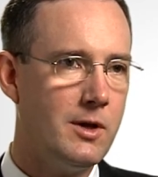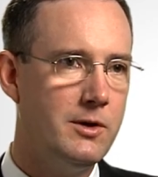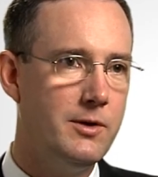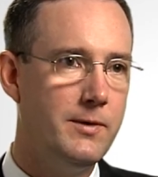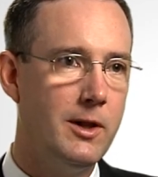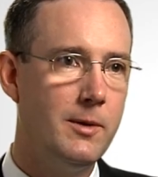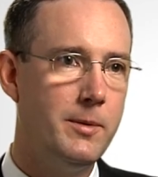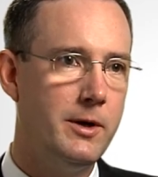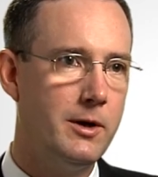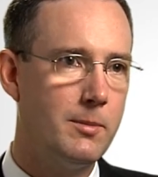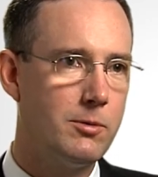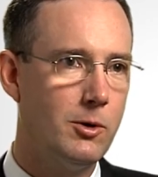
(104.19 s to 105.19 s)

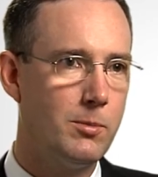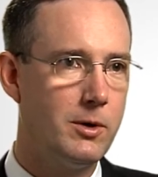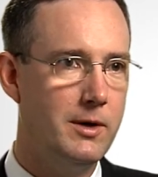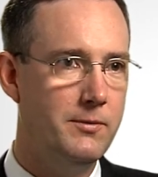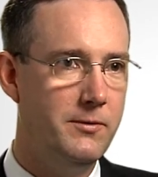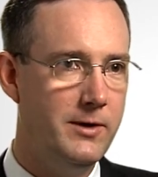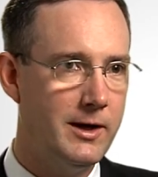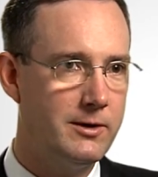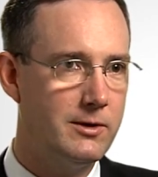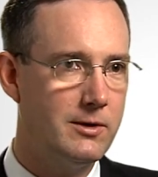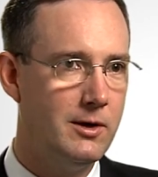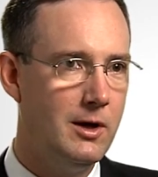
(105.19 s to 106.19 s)
developing an appropriate
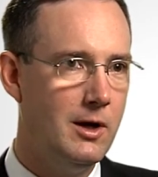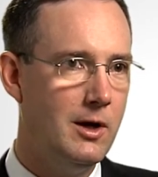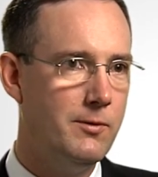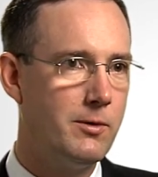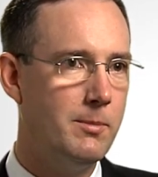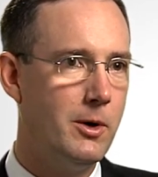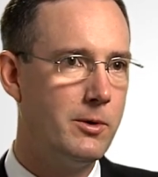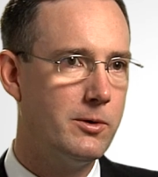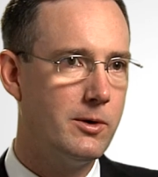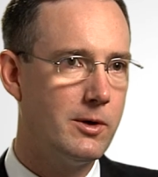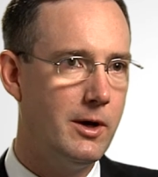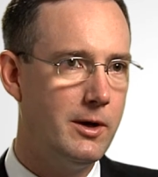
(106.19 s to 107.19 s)
vector for motor
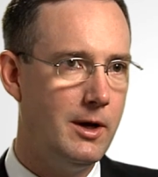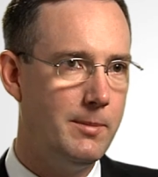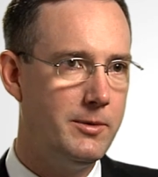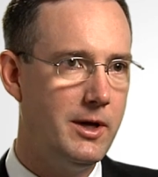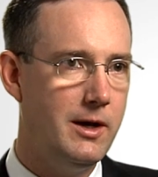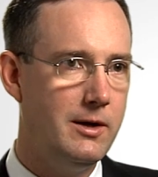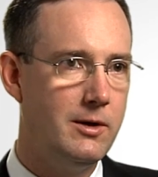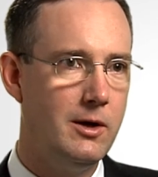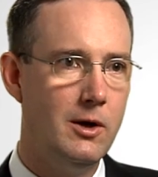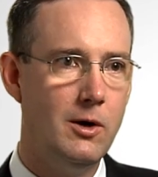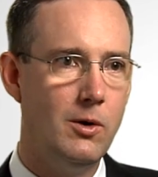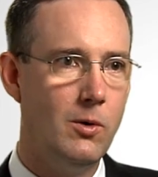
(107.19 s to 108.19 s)
neuron uptake
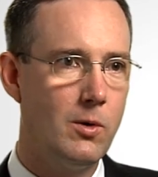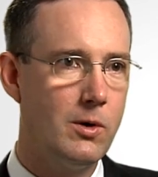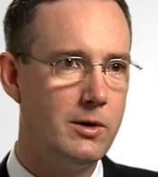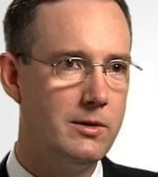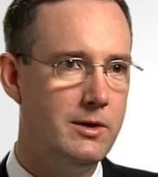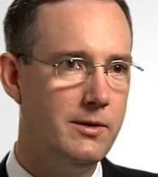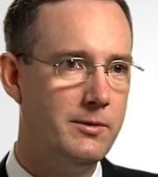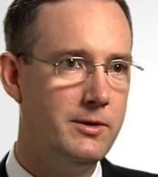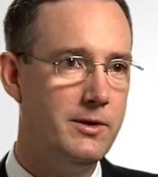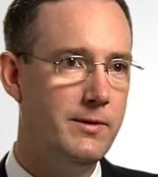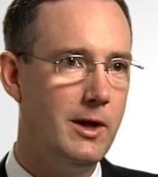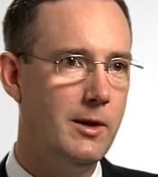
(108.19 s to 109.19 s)
or de
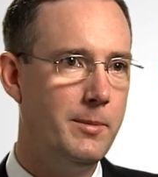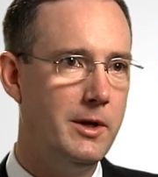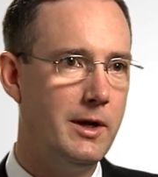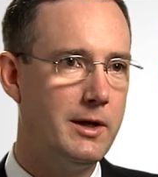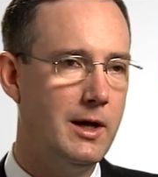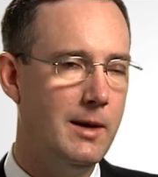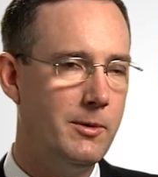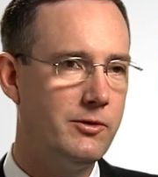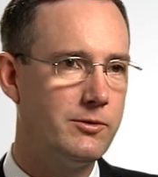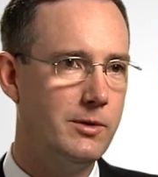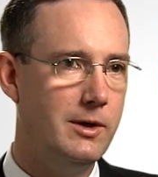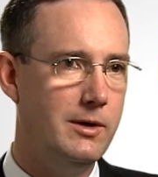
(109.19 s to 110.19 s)
developing a
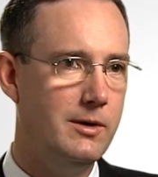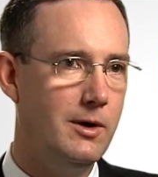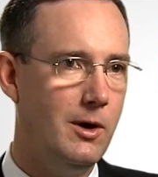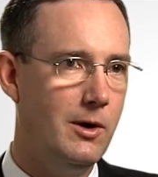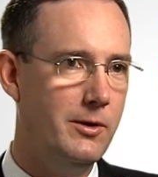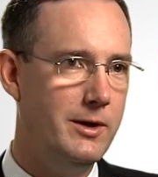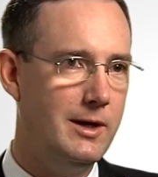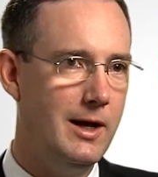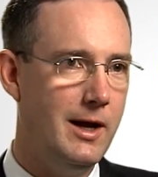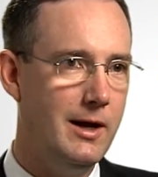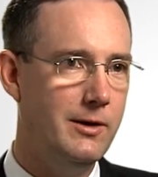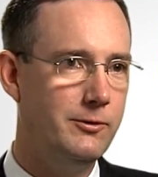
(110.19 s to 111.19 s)
chemistry on the
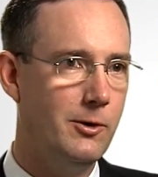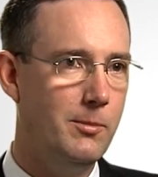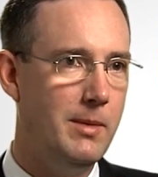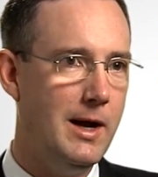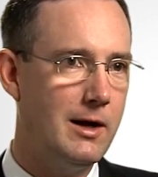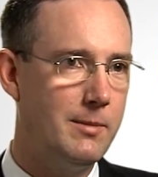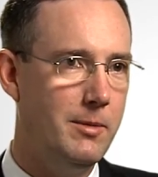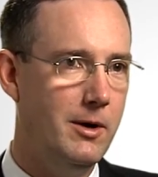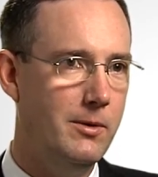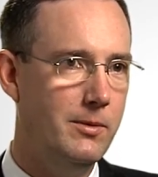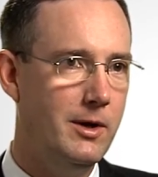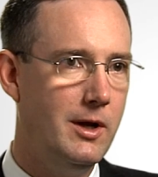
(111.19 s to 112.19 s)
ASO
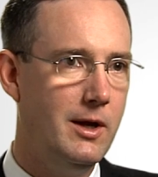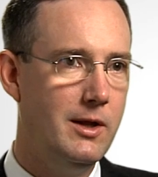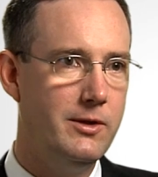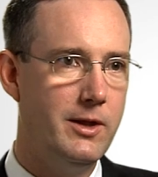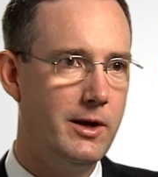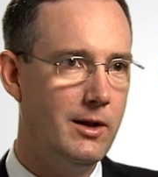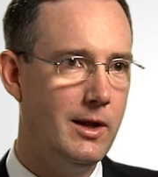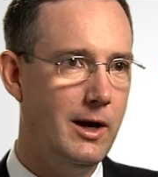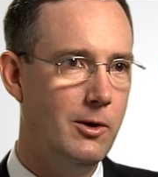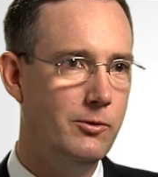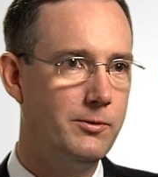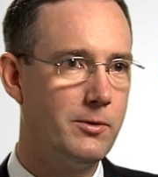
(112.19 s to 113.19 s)
backbone that
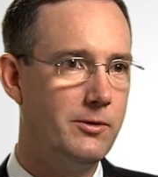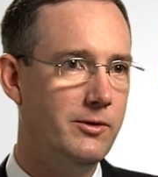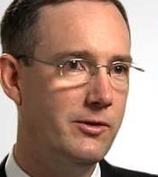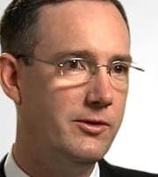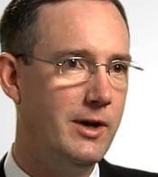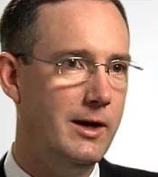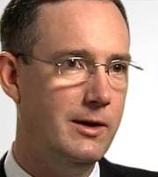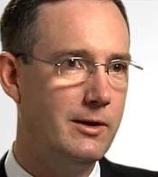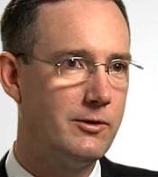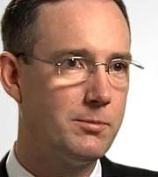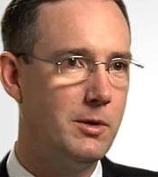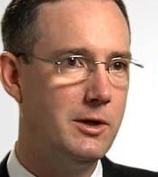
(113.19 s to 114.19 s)
allows for sustained
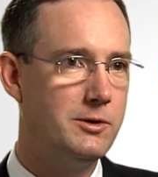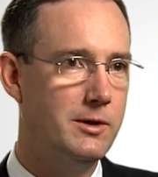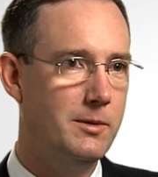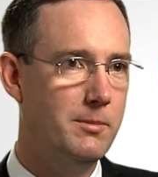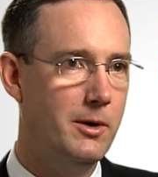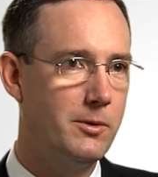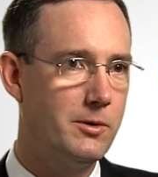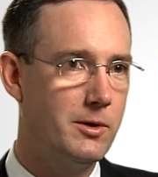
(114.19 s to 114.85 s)
expression in motor